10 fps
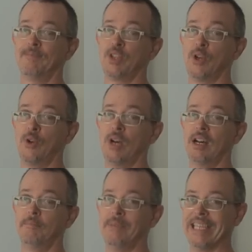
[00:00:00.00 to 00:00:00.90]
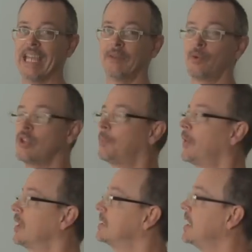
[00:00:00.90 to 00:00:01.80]
So uh, be careful with your
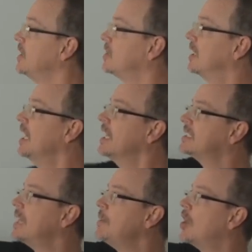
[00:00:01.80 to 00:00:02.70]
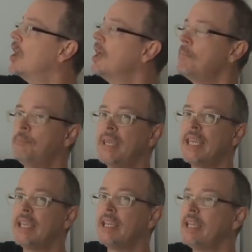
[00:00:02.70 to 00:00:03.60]
pronunciation. Same here.
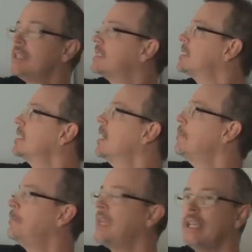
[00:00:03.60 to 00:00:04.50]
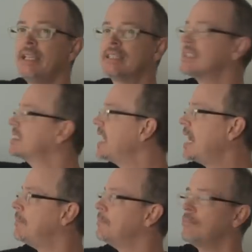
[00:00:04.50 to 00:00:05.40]
Peace, peace,
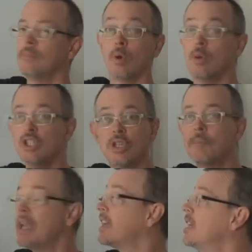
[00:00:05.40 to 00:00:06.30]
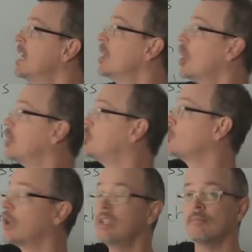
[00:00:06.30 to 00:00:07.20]
same. You can make it a
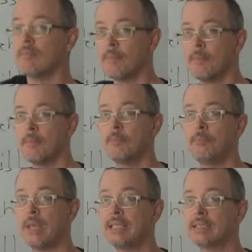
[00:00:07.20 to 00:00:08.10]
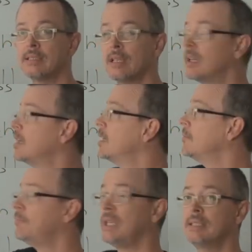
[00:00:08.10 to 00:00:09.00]
short peace,
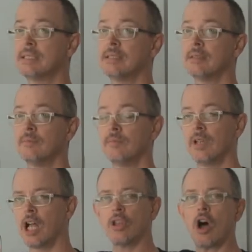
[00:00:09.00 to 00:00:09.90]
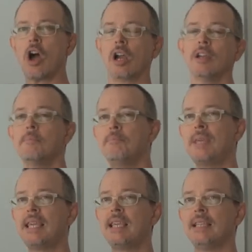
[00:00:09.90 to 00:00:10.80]
peace, along.
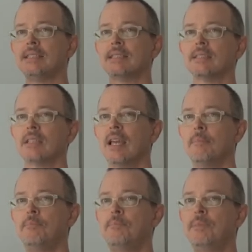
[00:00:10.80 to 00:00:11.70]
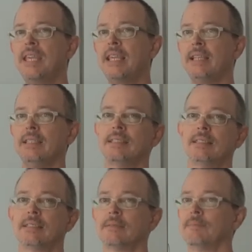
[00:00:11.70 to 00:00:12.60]
Peace
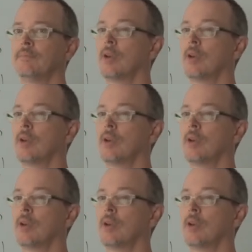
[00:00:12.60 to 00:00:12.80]
peace.